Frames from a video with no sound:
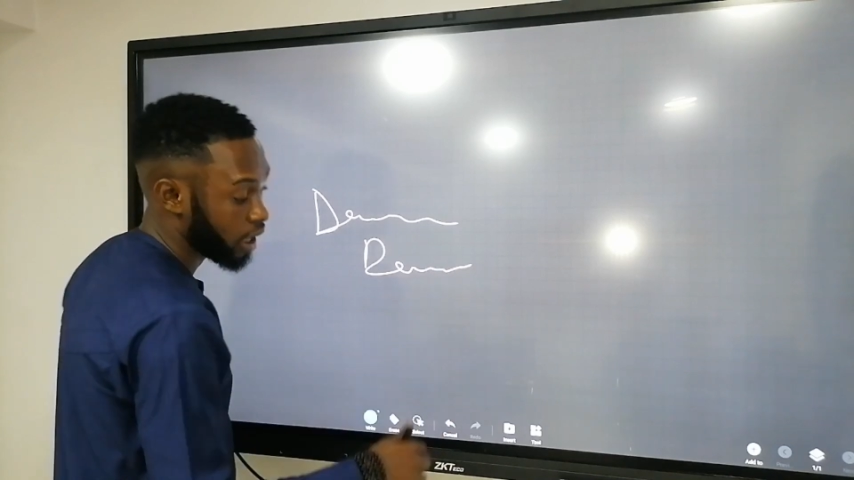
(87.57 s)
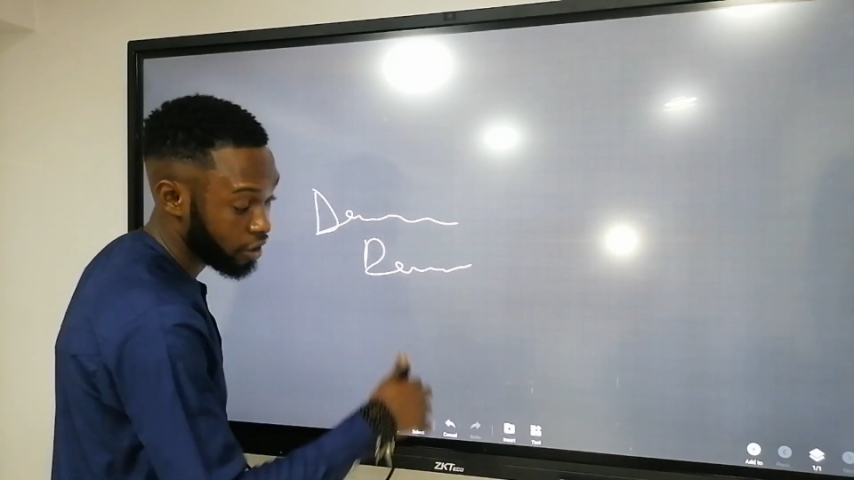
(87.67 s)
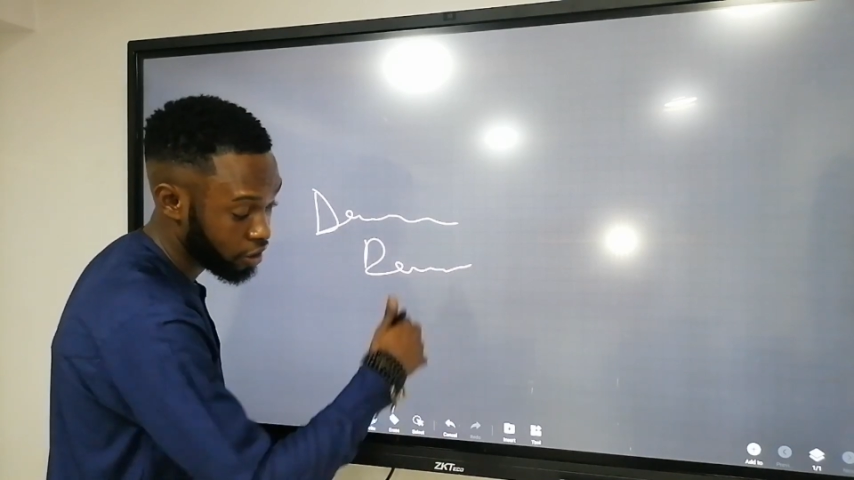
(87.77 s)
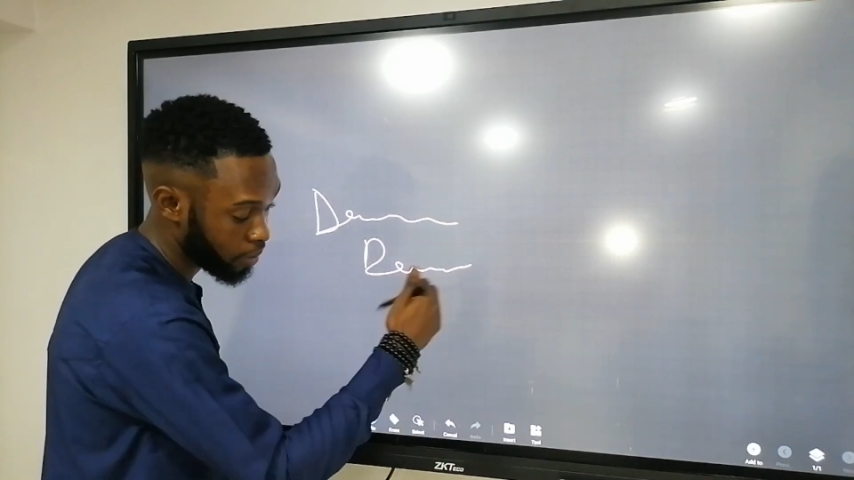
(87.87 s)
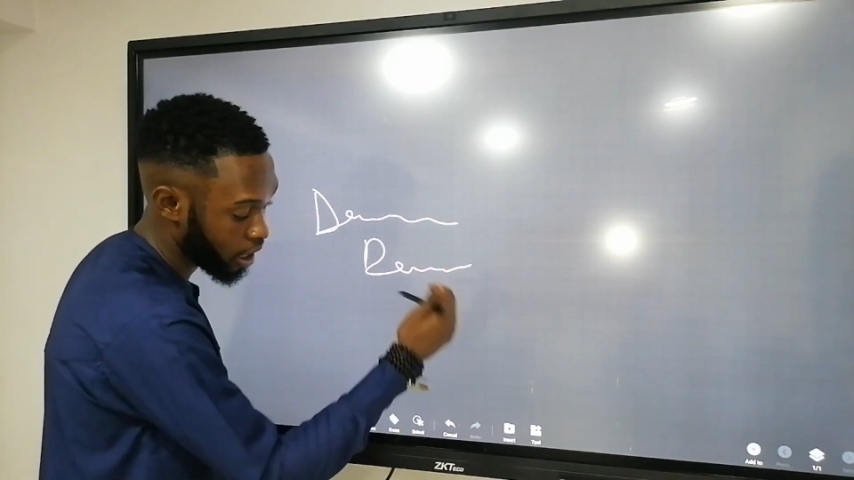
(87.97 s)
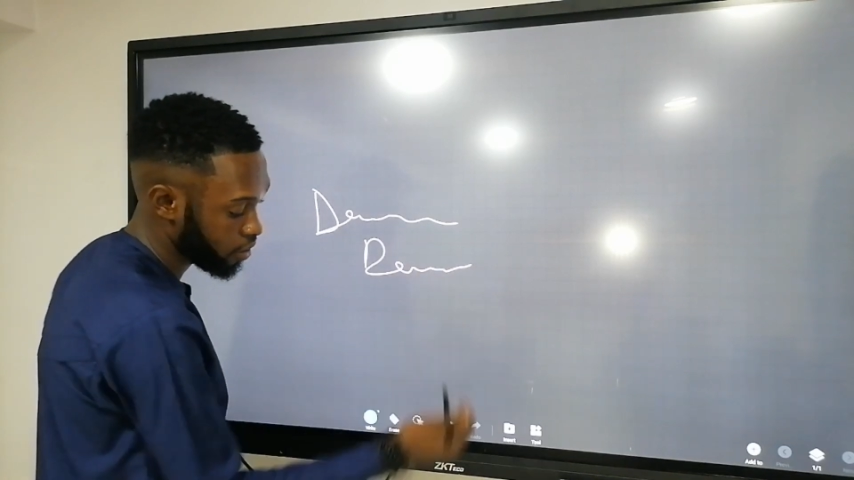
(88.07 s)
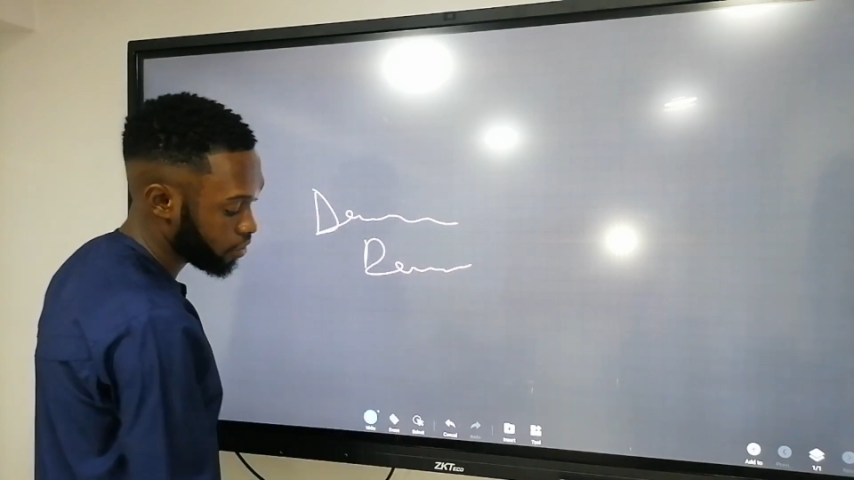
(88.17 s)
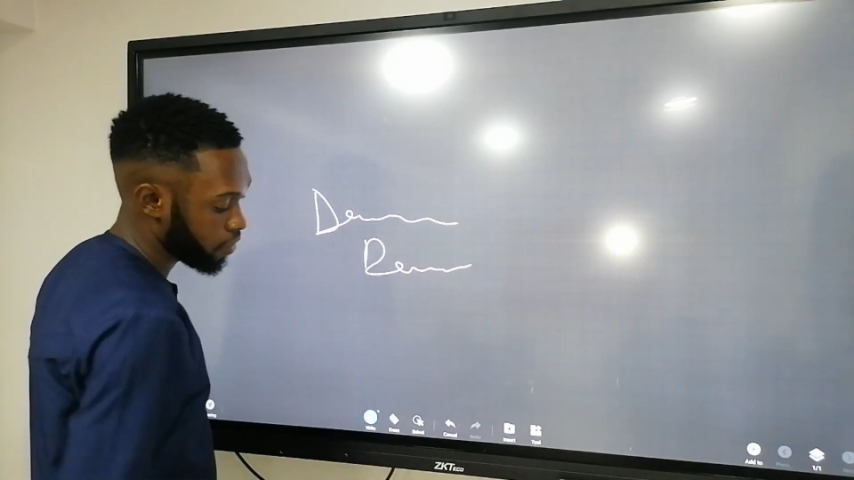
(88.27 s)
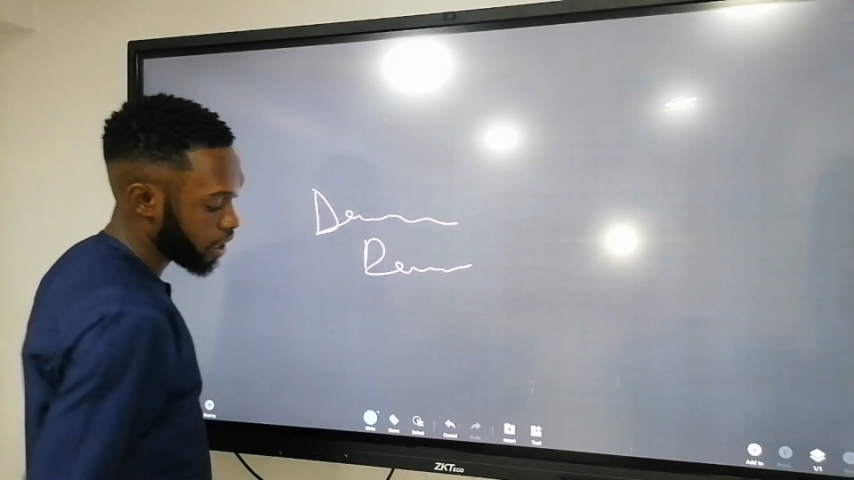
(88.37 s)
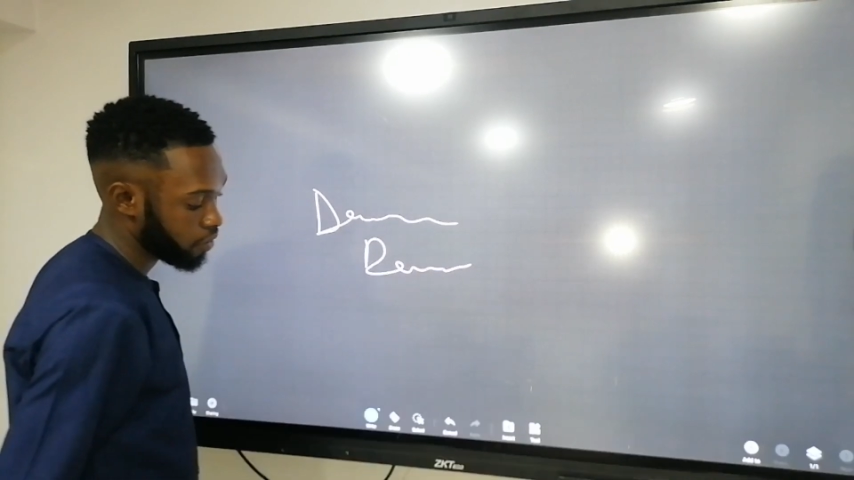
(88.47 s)
I use my
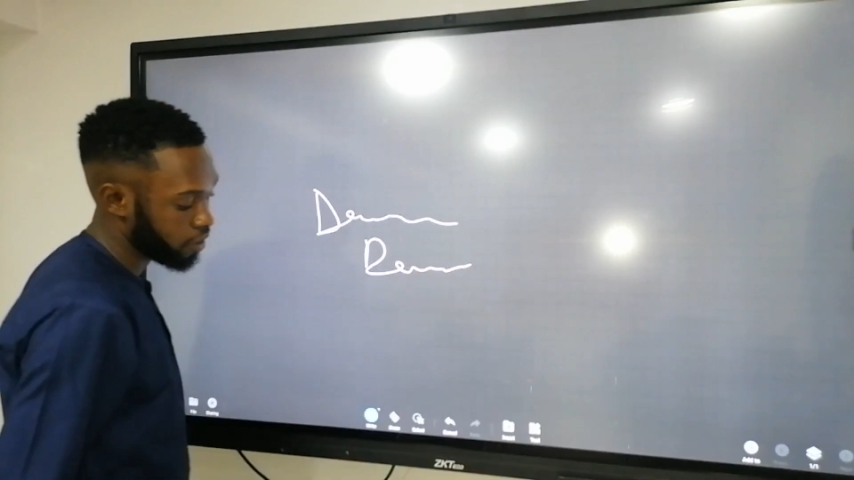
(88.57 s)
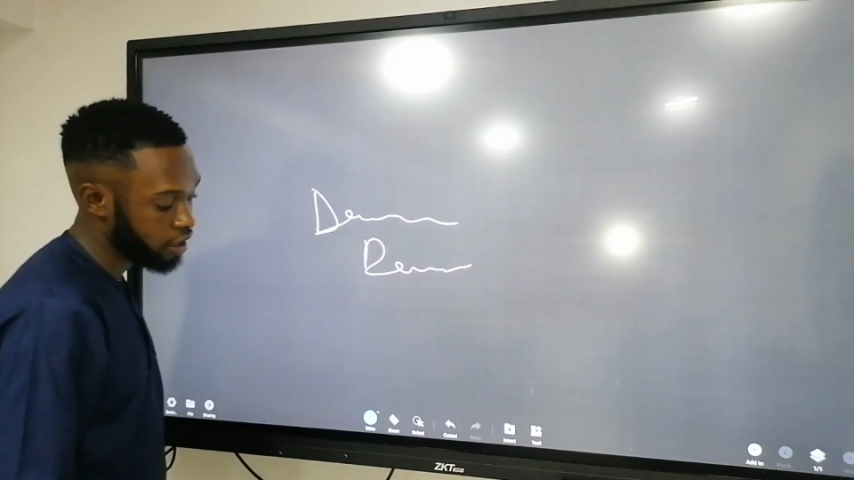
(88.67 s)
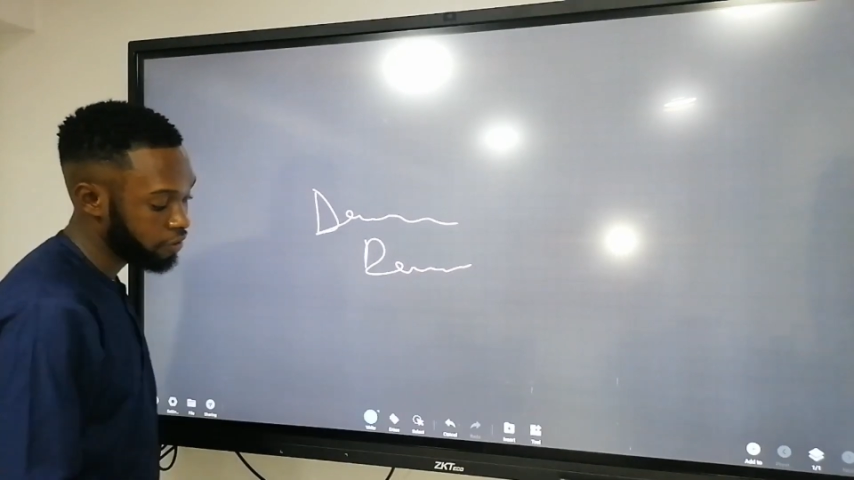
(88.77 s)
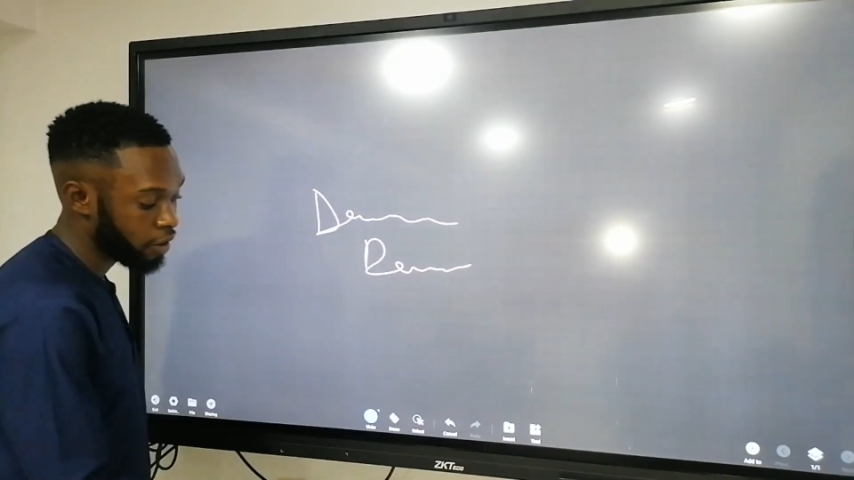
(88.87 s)
hands to write on it.